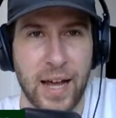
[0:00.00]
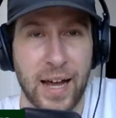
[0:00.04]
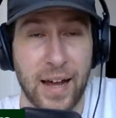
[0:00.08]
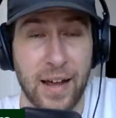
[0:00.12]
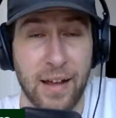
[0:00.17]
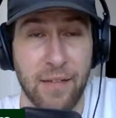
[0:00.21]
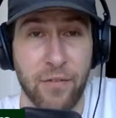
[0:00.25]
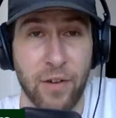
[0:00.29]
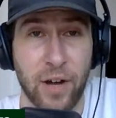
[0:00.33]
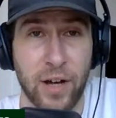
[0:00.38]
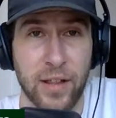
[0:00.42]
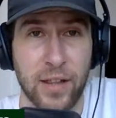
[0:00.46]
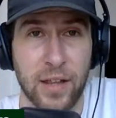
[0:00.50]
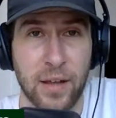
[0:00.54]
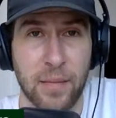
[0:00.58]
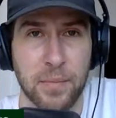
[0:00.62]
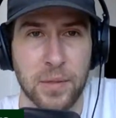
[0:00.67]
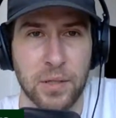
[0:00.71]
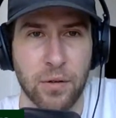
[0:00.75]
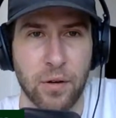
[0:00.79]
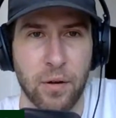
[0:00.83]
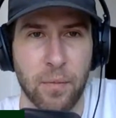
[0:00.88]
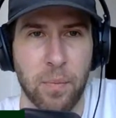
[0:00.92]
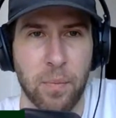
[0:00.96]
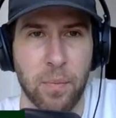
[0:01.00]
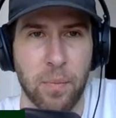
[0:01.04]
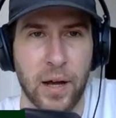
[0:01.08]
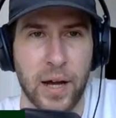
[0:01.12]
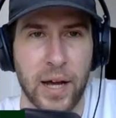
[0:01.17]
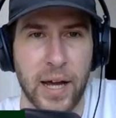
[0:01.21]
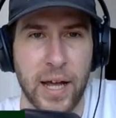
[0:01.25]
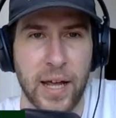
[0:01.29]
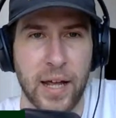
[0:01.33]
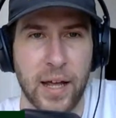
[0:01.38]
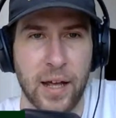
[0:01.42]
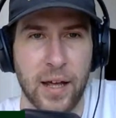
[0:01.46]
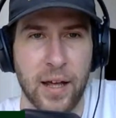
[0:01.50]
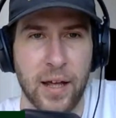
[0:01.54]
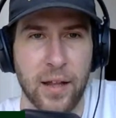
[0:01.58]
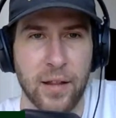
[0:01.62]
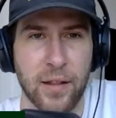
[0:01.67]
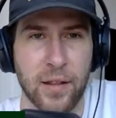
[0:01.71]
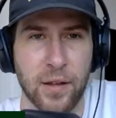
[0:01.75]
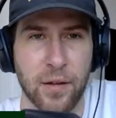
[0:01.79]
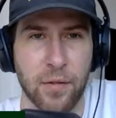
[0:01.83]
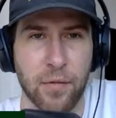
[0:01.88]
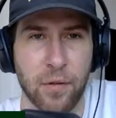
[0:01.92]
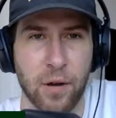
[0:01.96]
uh, invite them to apply
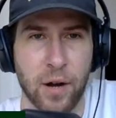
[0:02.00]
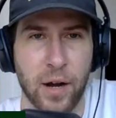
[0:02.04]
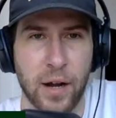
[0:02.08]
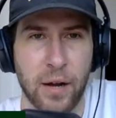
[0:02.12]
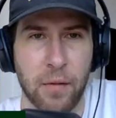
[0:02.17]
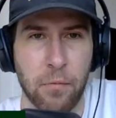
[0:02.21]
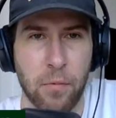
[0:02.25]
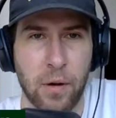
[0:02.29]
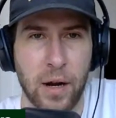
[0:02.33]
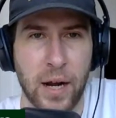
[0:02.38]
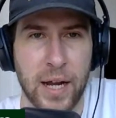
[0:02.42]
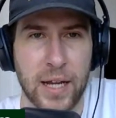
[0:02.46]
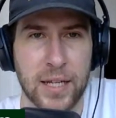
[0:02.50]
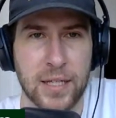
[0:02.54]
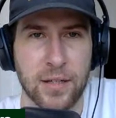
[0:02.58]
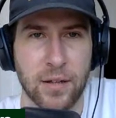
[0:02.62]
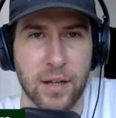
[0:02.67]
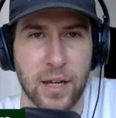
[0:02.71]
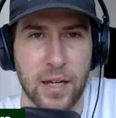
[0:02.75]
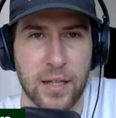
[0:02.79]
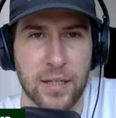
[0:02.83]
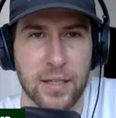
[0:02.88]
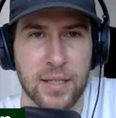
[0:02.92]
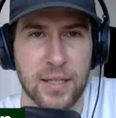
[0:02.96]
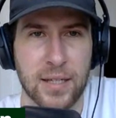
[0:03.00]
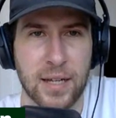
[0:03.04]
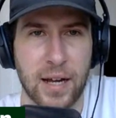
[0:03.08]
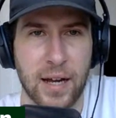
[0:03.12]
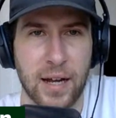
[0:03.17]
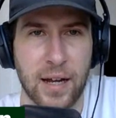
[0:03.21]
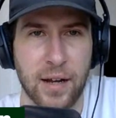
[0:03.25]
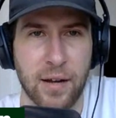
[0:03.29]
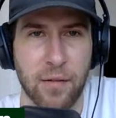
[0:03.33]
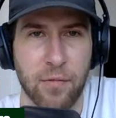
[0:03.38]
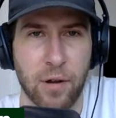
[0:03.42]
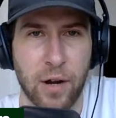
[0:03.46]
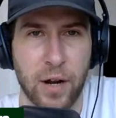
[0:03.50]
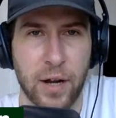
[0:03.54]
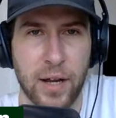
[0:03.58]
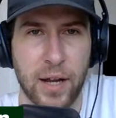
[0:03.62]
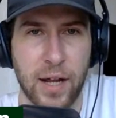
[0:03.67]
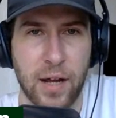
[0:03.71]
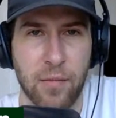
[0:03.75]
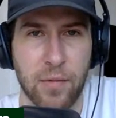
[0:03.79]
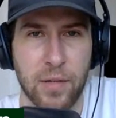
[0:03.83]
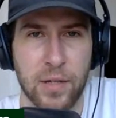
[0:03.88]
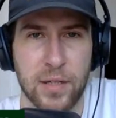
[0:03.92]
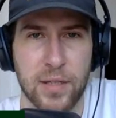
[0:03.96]
the right way. So get started right
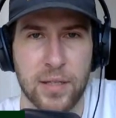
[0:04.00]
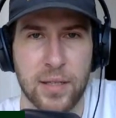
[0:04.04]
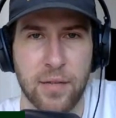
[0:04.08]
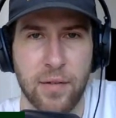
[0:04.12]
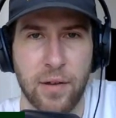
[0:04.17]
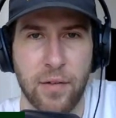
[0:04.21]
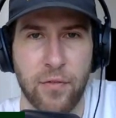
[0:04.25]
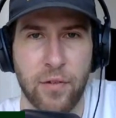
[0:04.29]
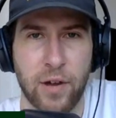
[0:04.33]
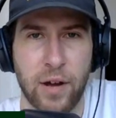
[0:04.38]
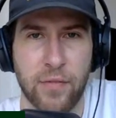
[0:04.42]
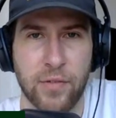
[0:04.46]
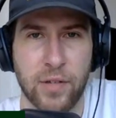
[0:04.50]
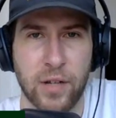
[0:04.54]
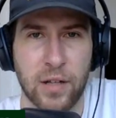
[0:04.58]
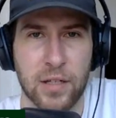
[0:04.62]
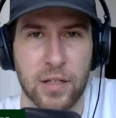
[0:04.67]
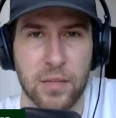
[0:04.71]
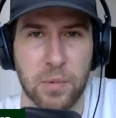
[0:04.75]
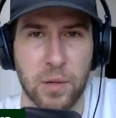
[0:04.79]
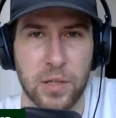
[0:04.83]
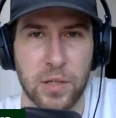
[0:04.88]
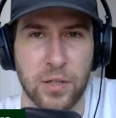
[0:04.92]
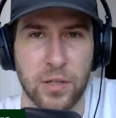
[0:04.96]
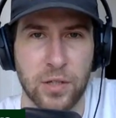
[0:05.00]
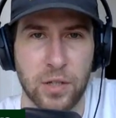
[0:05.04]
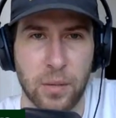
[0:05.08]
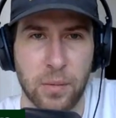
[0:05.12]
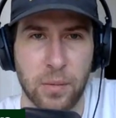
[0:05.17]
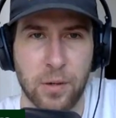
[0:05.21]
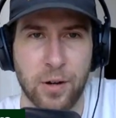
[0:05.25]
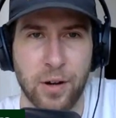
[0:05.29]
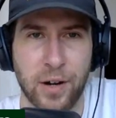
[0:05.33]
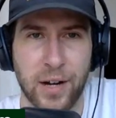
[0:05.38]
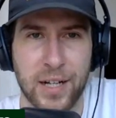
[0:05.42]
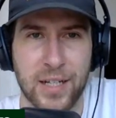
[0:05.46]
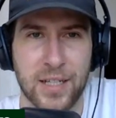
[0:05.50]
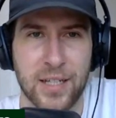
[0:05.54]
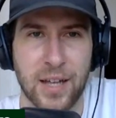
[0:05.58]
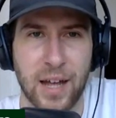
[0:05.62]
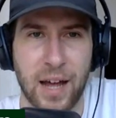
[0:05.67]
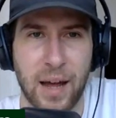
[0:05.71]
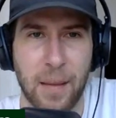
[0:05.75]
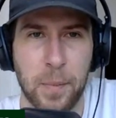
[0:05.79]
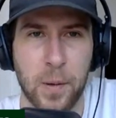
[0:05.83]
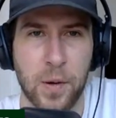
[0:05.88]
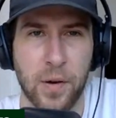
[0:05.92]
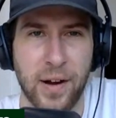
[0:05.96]
now with a $75 sponsored job credit
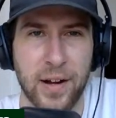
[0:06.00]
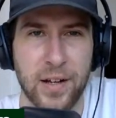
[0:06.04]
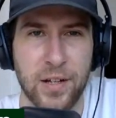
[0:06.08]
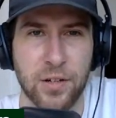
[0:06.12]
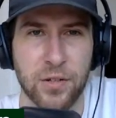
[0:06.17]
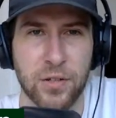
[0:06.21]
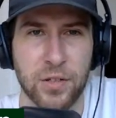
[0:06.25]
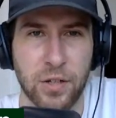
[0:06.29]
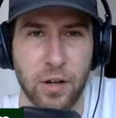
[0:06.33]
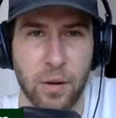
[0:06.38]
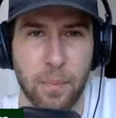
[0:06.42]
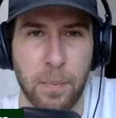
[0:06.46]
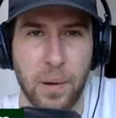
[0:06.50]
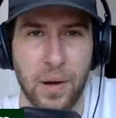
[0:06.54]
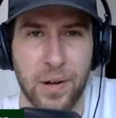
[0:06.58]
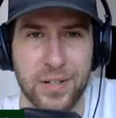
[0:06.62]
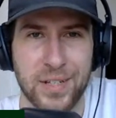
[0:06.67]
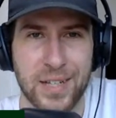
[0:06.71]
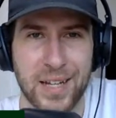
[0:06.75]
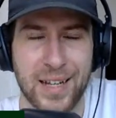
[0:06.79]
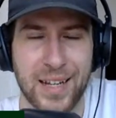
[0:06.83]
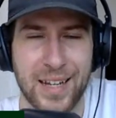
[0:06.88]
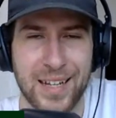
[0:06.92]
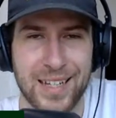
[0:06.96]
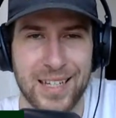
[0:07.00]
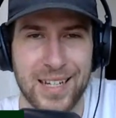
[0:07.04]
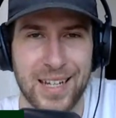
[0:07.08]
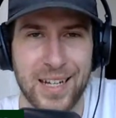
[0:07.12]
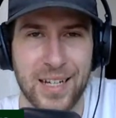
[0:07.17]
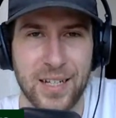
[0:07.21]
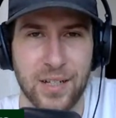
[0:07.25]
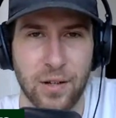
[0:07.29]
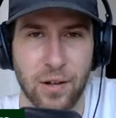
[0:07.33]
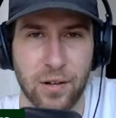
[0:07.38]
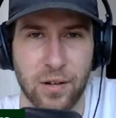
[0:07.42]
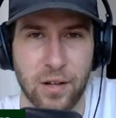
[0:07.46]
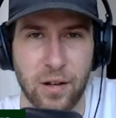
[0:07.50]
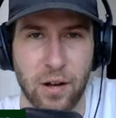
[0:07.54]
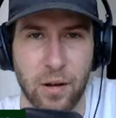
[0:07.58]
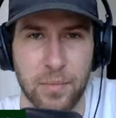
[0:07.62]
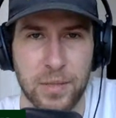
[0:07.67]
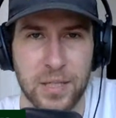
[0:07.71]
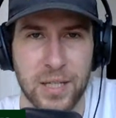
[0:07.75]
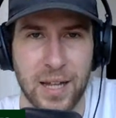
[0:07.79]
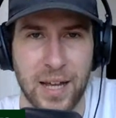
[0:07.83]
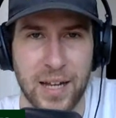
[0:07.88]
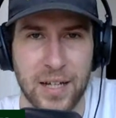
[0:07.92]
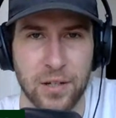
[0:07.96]
to upgrade your job post at
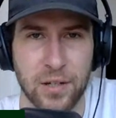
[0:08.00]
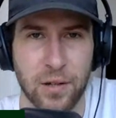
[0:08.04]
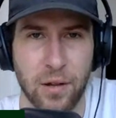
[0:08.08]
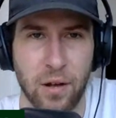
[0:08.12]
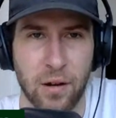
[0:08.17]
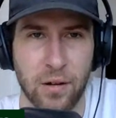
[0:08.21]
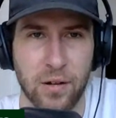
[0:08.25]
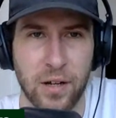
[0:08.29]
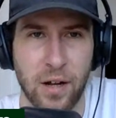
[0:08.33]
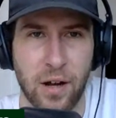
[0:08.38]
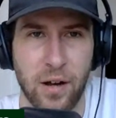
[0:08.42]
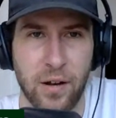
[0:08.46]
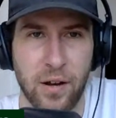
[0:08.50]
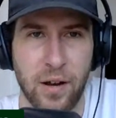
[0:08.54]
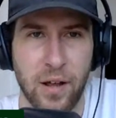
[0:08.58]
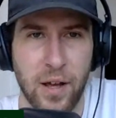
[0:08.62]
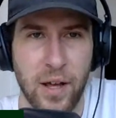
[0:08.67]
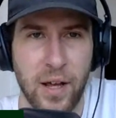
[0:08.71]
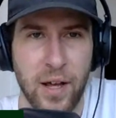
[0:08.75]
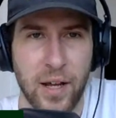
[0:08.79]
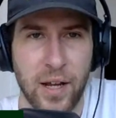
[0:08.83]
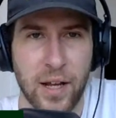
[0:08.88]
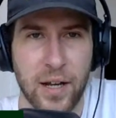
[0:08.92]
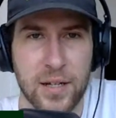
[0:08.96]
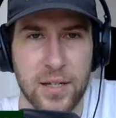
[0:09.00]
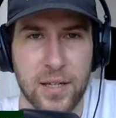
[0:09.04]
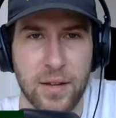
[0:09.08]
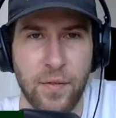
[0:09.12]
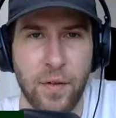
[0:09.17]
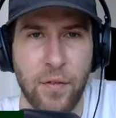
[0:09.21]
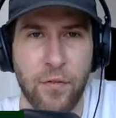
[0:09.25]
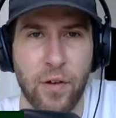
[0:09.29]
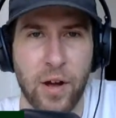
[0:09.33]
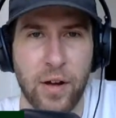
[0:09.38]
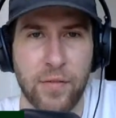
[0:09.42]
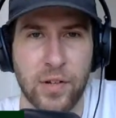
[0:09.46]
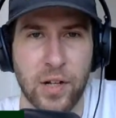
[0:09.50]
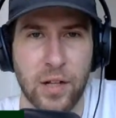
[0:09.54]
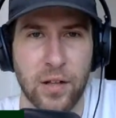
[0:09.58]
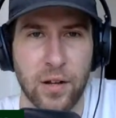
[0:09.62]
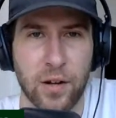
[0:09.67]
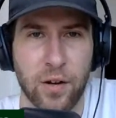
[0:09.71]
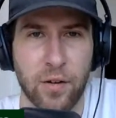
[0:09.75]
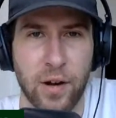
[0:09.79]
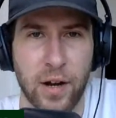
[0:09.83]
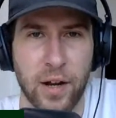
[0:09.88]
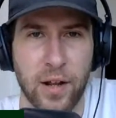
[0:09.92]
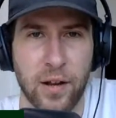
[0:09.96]
indeed.com slash locked on. Get a
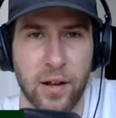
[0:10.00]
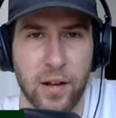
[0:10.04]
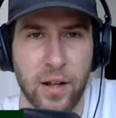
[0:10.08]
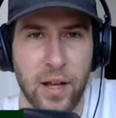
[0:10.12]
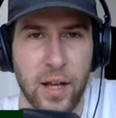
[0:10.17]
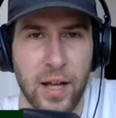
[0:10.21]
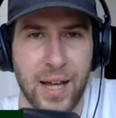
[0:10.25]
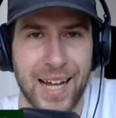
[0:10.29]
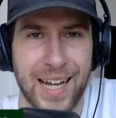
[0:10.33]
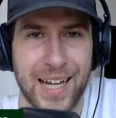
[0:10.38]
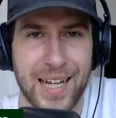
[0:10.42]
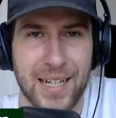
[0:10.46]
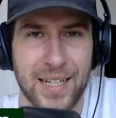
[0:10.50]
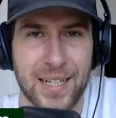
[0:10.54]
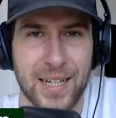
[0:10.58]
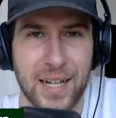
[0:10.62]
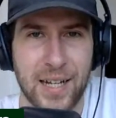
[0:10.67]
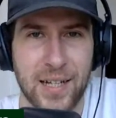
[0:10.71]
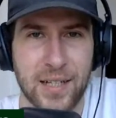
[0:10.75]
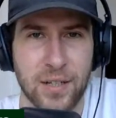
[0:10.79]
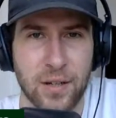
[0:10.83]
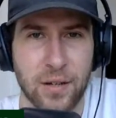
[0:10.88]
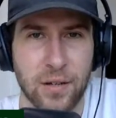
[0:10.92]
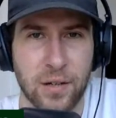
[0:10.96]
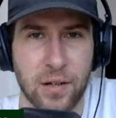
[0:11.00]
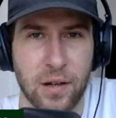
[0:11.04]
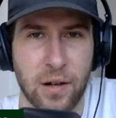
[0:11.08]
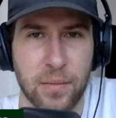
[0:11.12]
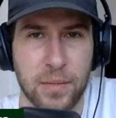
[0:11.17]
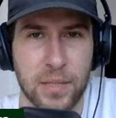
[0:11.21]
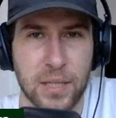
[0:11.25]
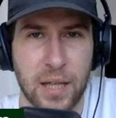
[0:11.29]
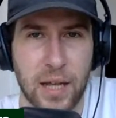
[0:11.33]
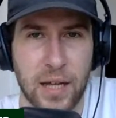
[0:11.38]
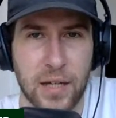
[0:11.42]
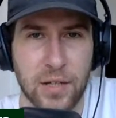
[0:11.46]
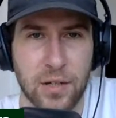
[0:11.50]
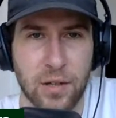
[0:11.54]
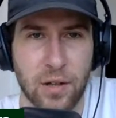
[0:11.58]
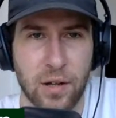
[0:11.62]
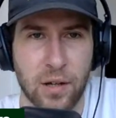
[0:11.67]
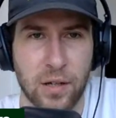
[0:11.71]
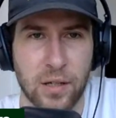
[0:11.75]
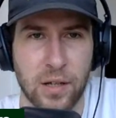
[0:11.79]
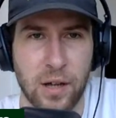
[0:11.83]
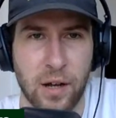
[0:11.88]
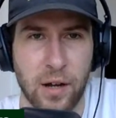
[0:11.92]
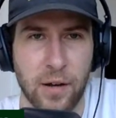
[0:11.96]
$75 credit at indeed.com slash
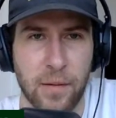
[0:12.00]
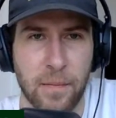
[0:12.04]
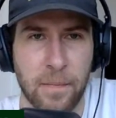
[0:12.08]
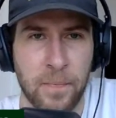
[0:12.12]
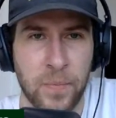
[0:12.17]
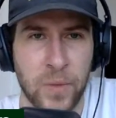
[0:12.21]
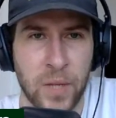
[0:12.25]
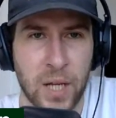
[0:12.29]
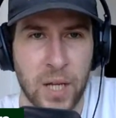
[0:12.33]
locked on.